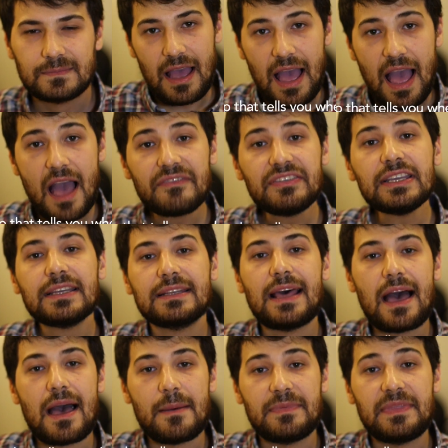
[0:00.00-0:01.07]
Having an
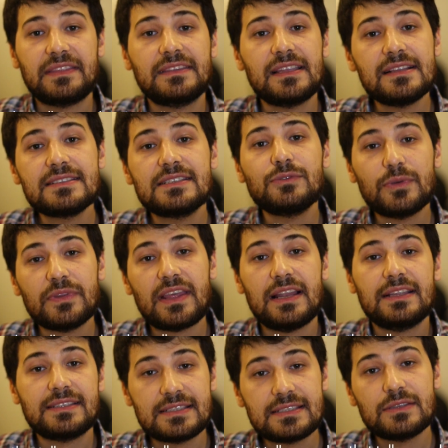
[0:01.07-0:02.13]
app that tells you when the
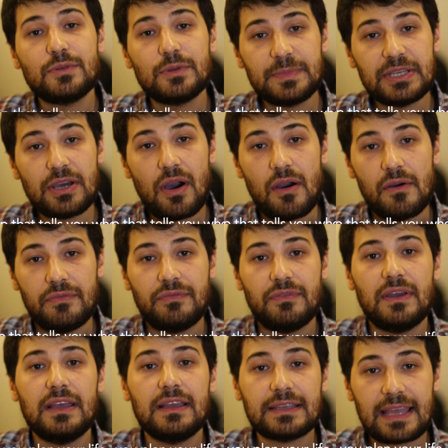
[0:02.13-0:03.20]
electricity will be off
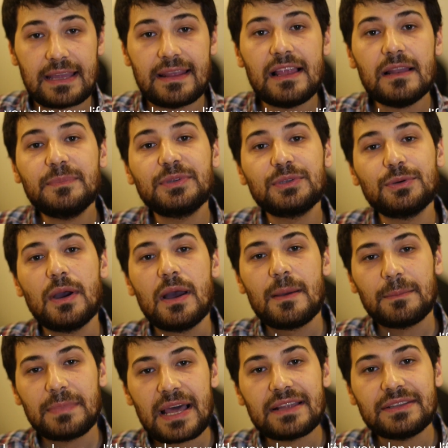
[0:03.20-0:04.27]
can help you
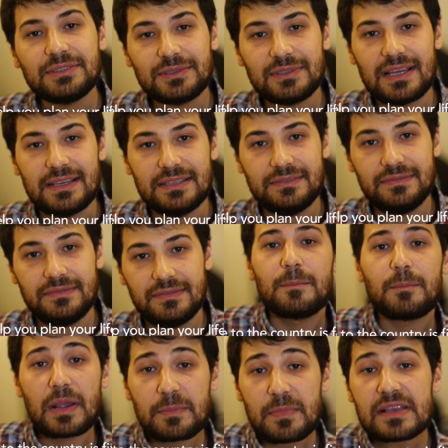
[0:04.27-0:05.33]
plan your life.
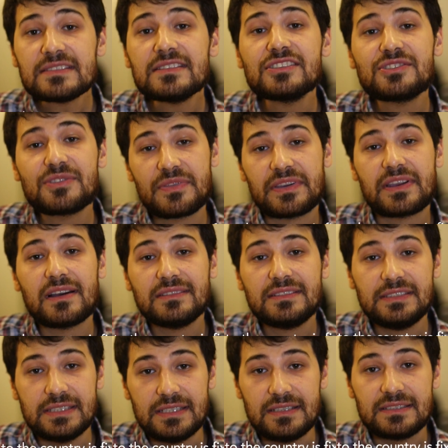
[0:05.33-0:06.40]
My message to the
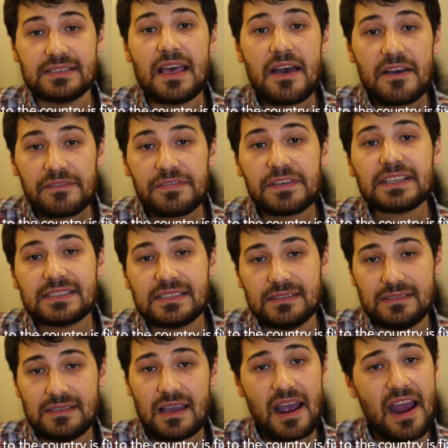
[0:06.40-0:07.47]
country is fix
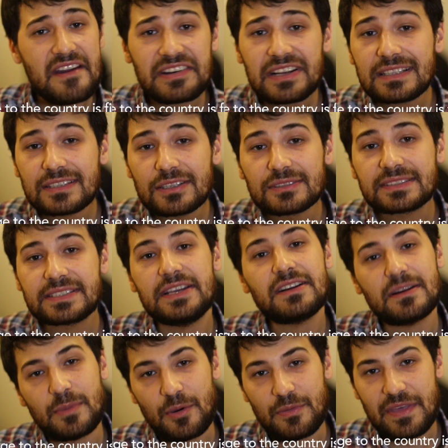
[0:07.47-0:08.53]
it. I really don't
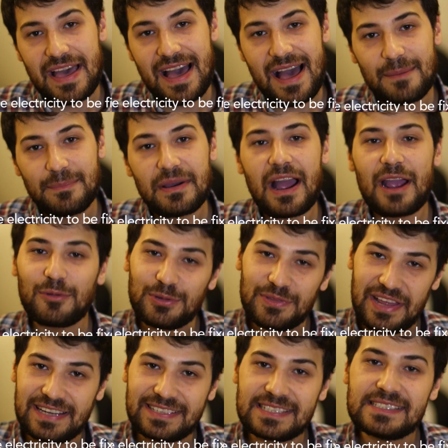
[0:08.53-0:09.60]
care about the app. I want
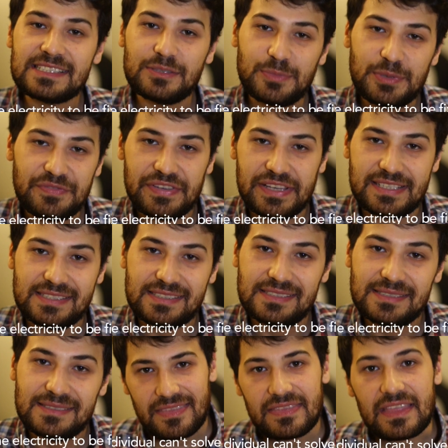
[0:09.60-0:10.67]
the electricity to be fixed.
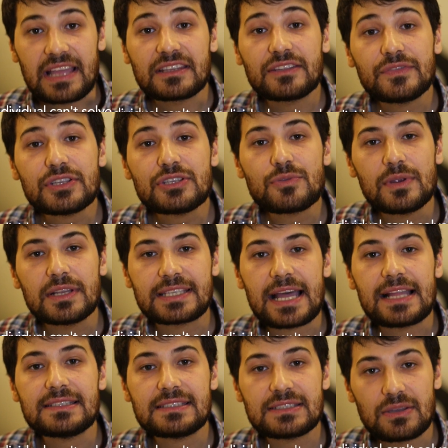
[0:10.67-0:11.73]
The individual
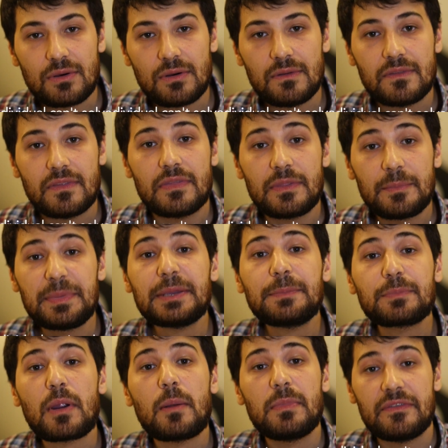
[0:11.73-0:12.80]
can't solve the
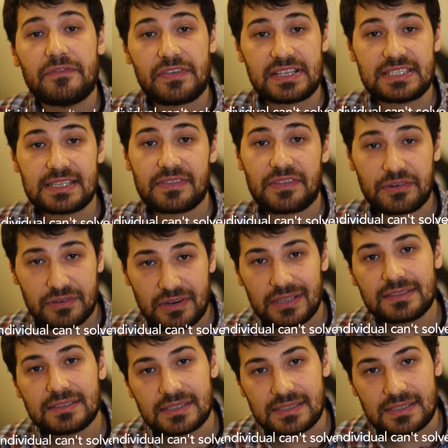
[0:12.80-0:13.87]
big problem facing the
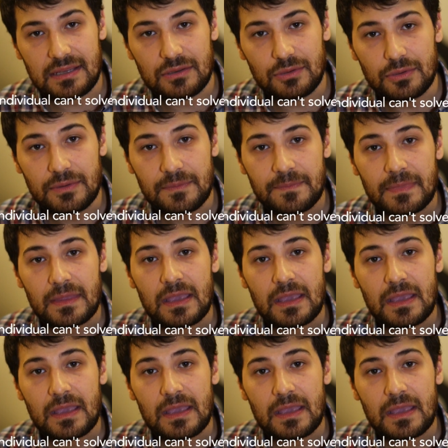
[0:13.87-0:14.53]
countries alone.